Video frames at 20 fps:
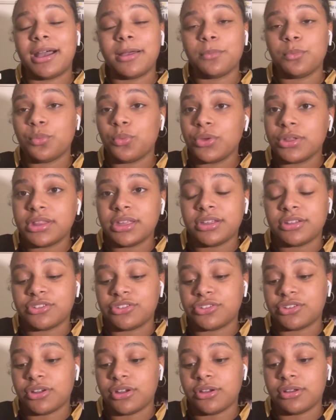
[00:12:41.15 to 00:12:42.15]
I'm really
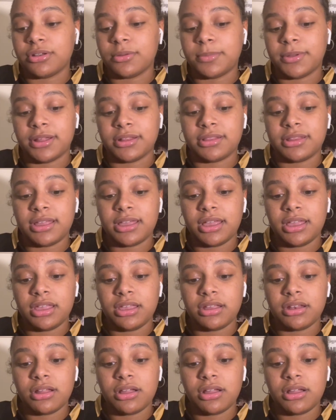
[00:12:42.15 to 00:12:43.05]
concerned about that,